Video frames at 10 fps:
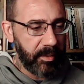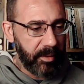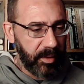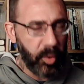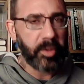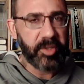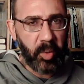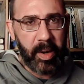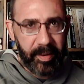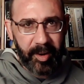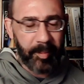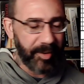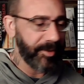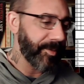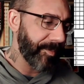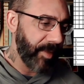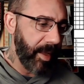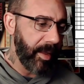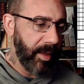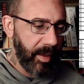Your square numbers,
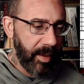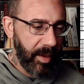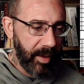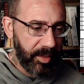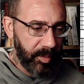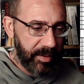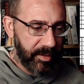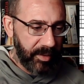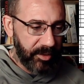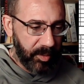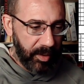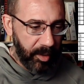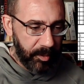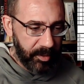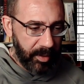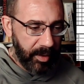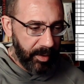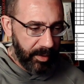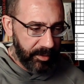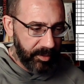okay? The reason these square numbers are here
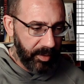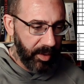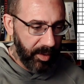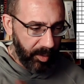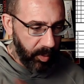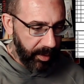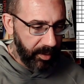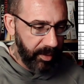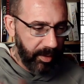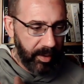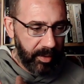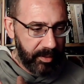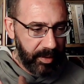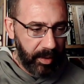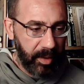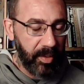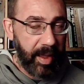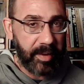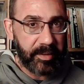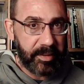is so that you can quickly take a
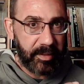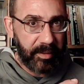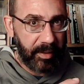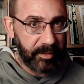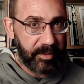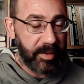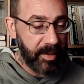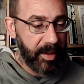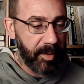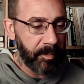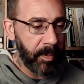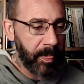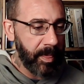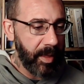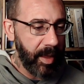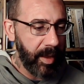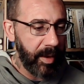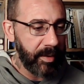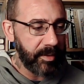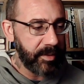glance and see them
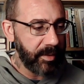and